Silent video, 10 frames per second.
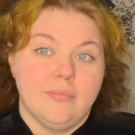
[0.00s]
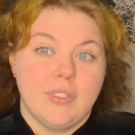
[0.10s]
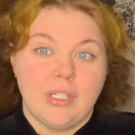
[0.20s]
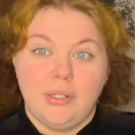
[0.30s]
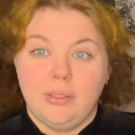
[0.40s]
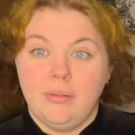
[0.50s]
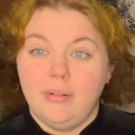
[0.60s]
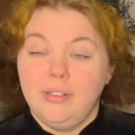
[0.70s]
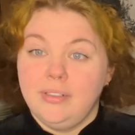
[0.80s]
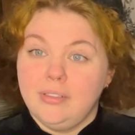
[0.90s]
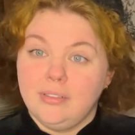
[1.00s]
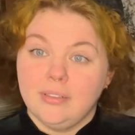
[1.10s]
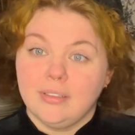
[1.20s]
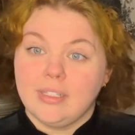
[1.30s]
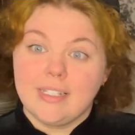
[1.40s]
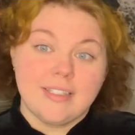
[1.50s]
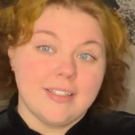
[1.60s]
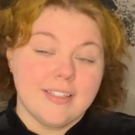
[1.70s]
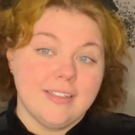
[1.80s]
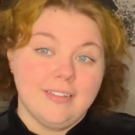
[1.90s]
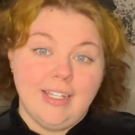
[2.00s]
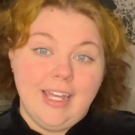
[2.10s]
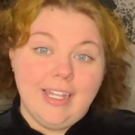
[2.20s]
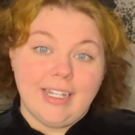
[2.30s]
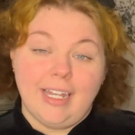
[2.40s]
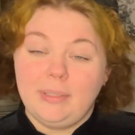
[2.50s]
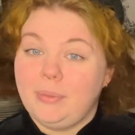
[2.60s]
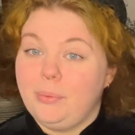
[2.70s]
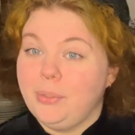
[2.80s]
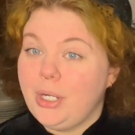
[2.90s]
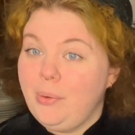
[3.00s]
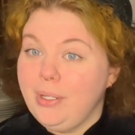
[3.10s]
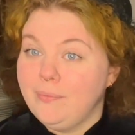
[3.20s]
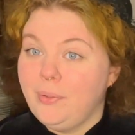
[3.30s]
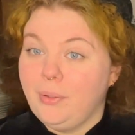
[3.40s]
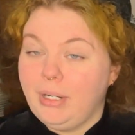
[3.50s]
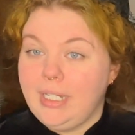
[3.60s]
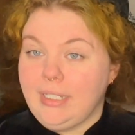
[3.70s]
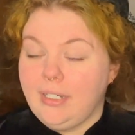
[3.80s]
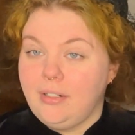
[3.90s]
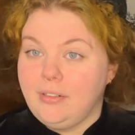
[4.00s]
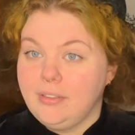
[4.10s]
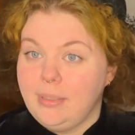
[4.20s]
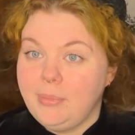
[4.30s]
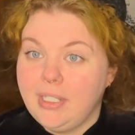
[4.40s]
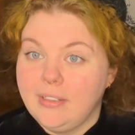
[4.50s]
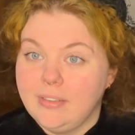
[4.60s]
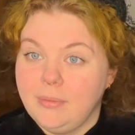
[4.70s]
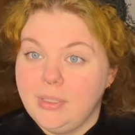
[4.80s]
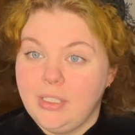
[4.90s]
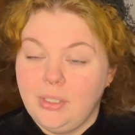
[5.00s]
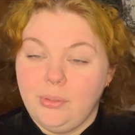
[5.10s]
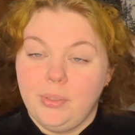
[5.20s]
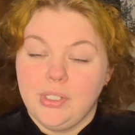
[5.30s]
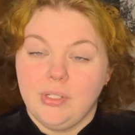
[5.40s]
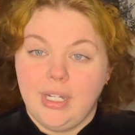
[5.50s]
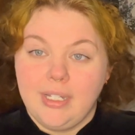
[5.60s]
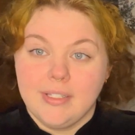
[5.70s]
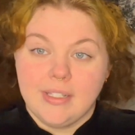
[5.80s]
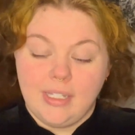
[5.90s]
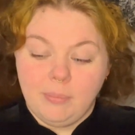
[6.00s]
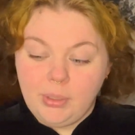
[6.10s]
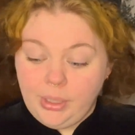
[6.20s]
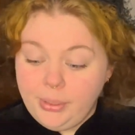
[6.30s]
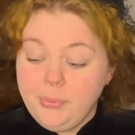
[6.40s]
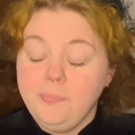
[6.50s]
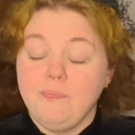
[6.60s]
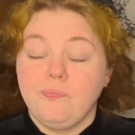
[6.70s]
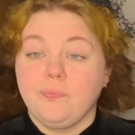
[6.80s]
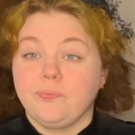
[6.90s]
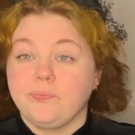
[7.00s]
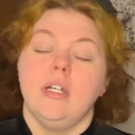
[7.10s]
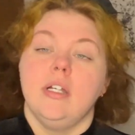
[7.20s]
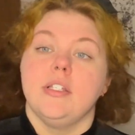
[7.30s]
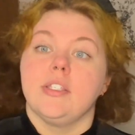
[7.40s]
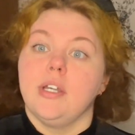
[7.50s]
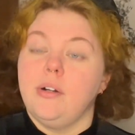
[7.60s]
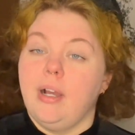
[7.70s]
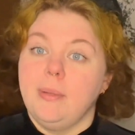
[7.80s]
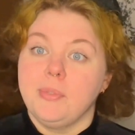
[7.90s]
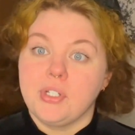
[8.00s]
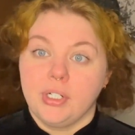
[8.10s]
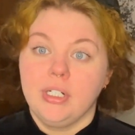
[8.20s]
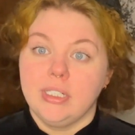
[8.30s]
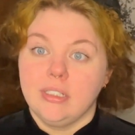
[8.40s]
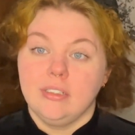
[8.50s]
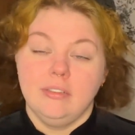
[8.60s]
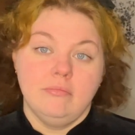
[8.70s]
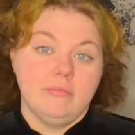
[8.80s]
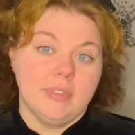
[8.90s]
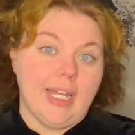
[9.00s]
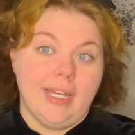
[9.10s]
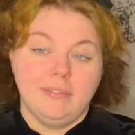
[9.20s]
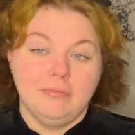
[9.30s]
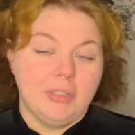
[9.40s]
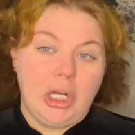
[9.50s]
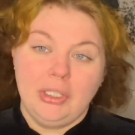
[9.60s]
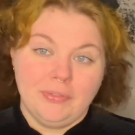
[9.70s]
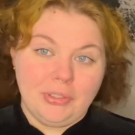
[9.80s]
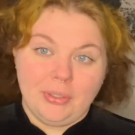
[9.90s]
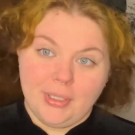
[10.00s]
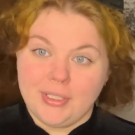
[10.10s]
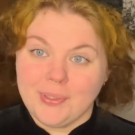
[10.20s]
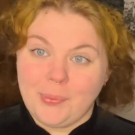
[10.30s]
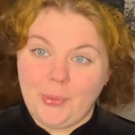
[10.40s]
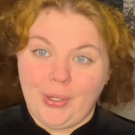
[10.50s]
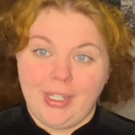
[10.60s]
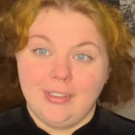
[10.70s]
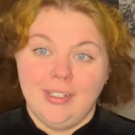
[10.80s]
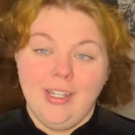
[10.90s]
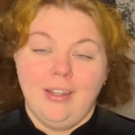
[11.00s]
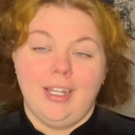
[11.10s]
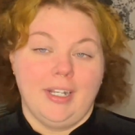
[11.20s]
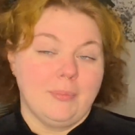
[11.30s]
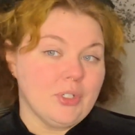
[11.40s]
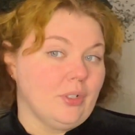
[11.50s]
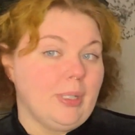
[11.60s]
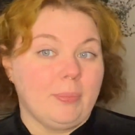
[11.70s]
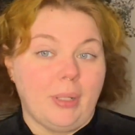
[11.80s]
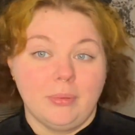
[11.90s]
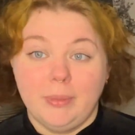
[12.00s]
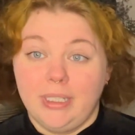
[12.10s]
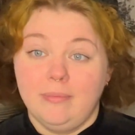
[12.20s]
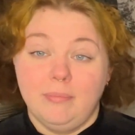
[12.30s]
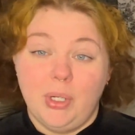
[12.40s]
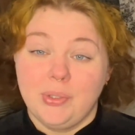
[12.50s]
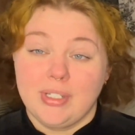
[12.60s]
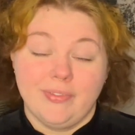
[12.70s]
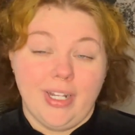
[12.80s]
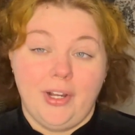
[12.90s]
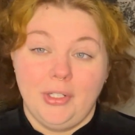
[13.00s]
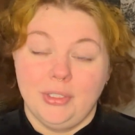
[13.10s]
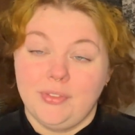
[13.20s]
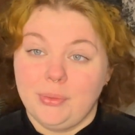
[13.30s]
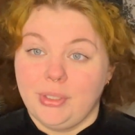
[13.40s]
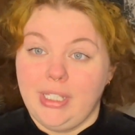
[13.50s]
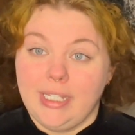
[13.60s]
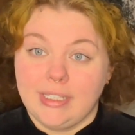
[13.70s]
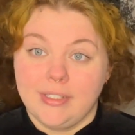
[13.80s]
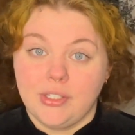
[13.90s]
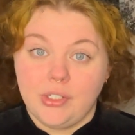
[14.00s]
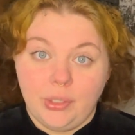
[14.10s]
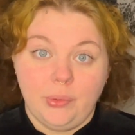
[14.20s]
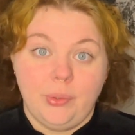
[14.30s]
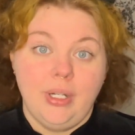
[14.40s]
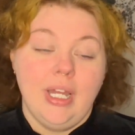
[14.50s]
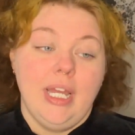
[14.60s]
So this is kind of what we're going for right now. Let me know what you guys think below. So I'm sure that all of you know at this point, and I'm sure that probably most, if not all of you, are like this too.